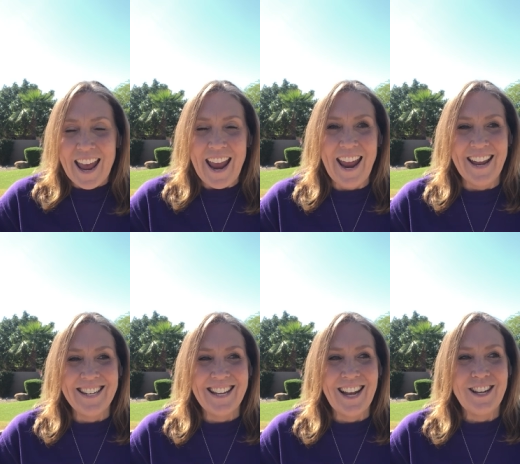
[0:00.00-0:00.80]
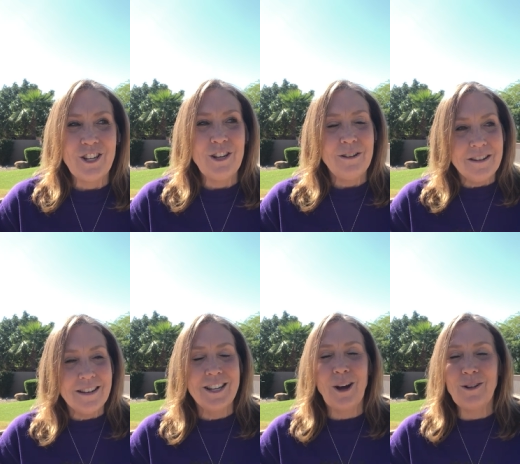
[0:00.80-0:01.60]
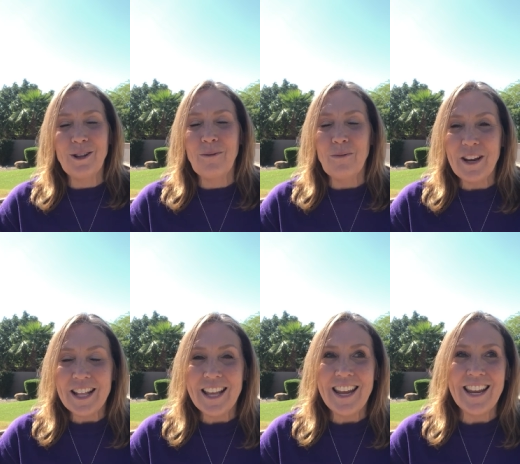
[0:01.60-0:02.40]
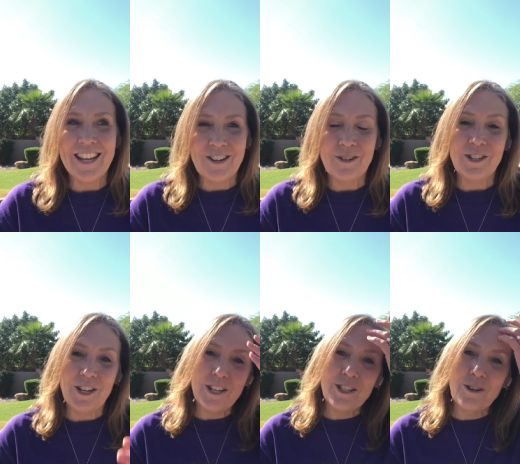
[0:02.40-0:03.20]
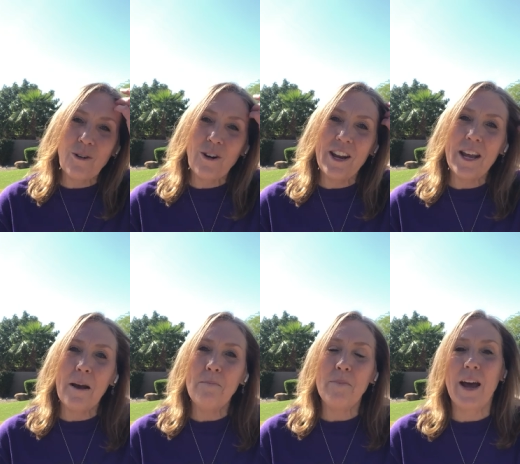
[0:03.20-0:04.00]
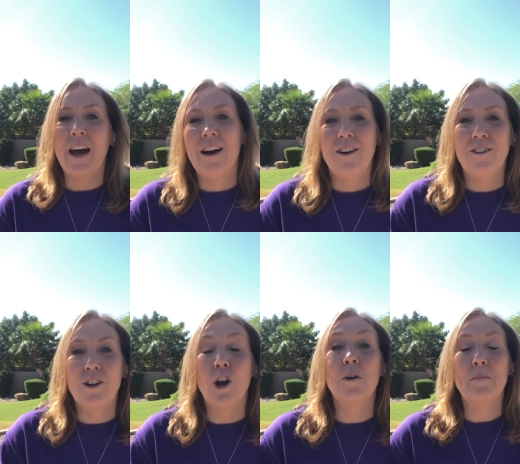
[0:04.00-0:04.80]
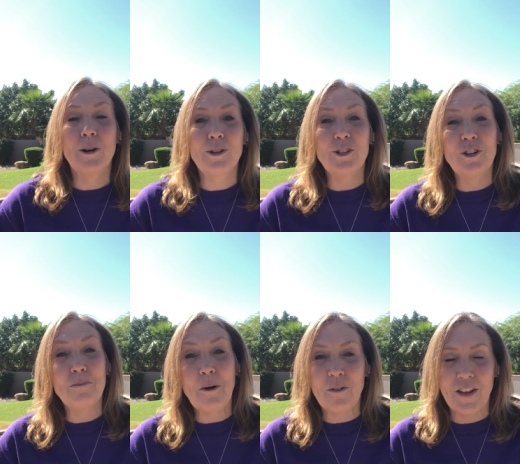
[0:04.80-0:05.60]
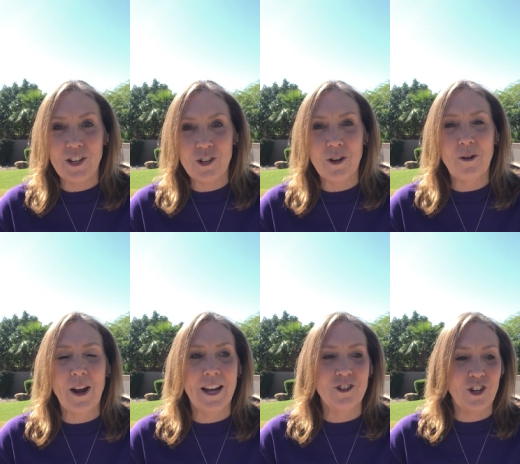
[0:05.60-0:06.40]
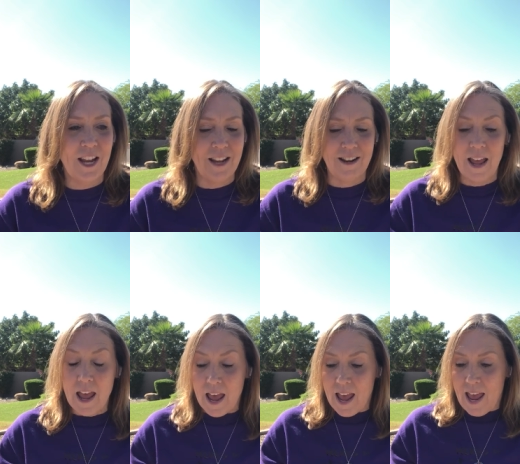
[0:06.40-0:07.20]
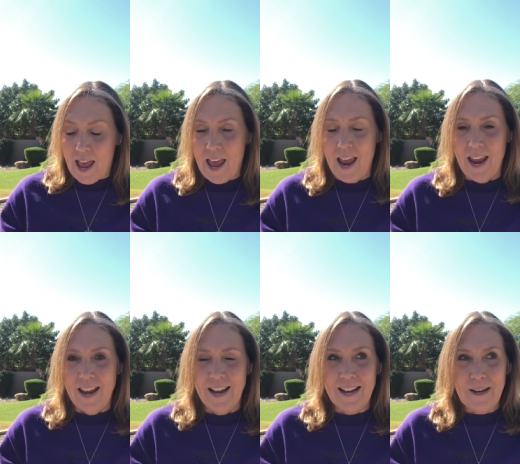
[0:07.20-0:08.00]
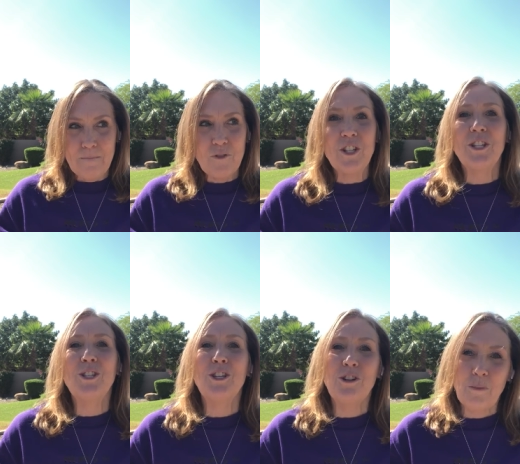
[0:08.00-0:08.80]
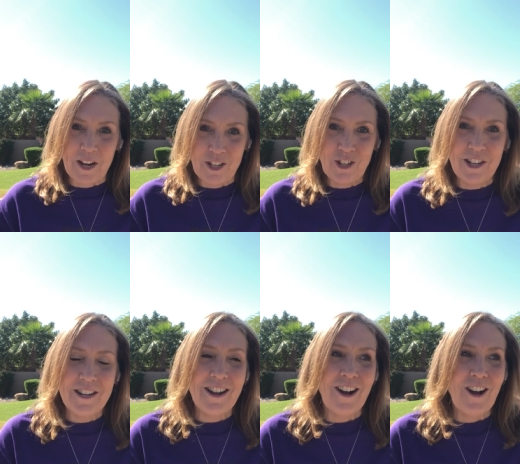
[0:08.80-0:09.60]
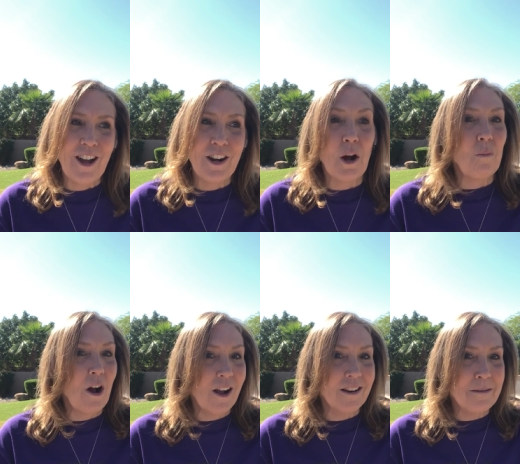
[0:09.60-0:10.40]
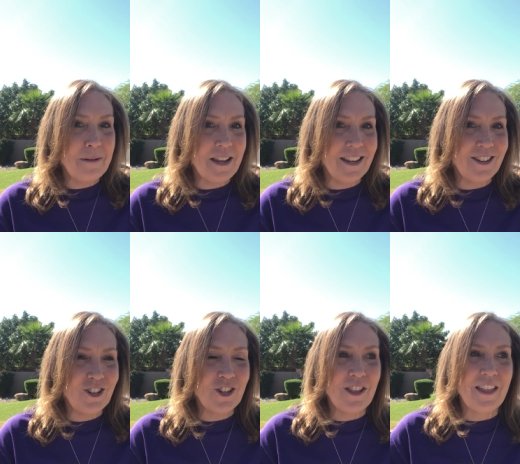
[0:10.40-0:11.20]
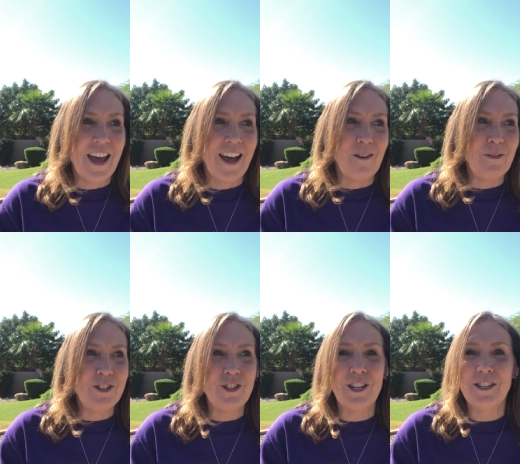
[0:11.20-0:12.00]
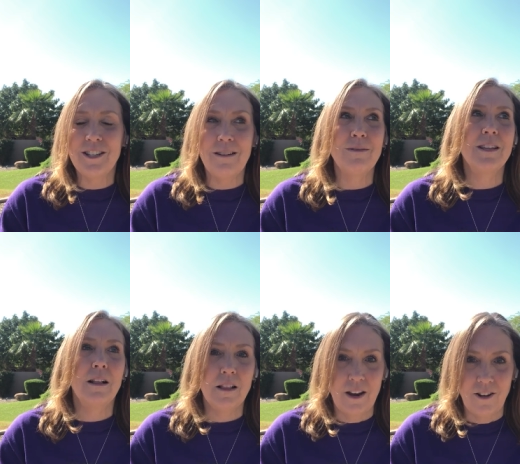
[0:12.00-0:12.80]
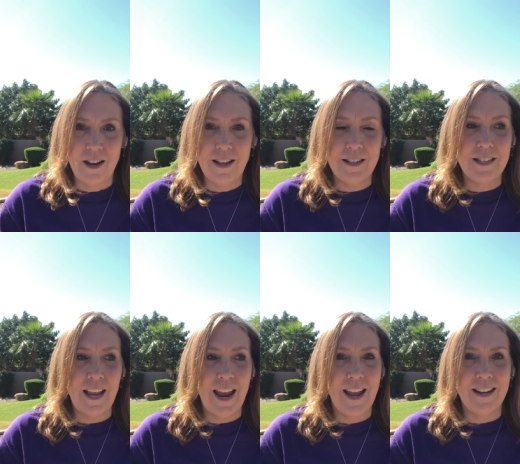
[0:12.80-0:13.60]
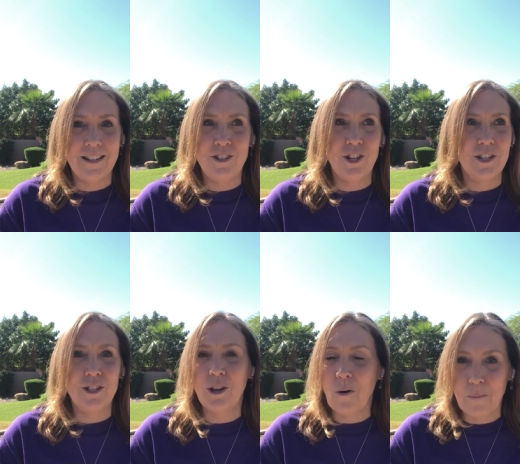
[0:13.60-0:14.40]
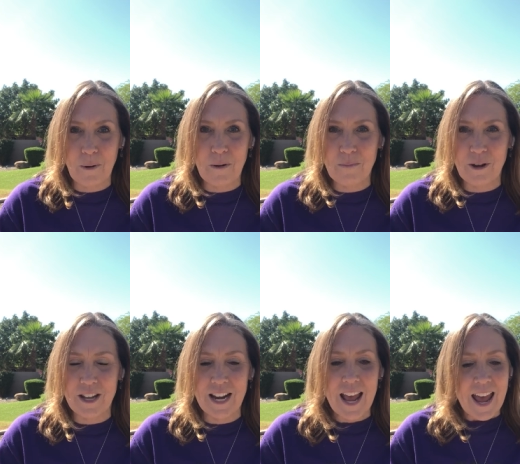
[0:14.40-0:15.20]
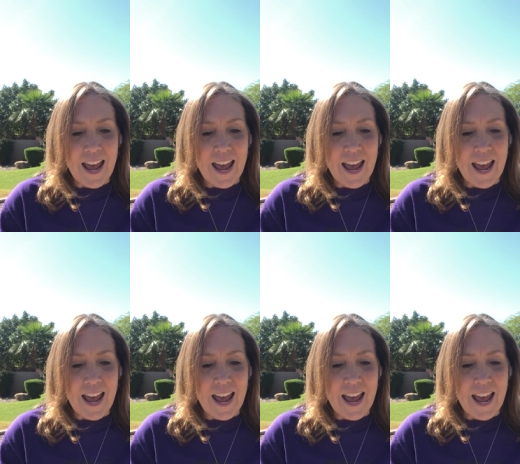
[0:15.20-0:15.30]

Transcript: And uh, she told a really interesting story about her personal motivation crash in a um, just a situation on a walk on the beach that was just it was hilarious and just so appropriate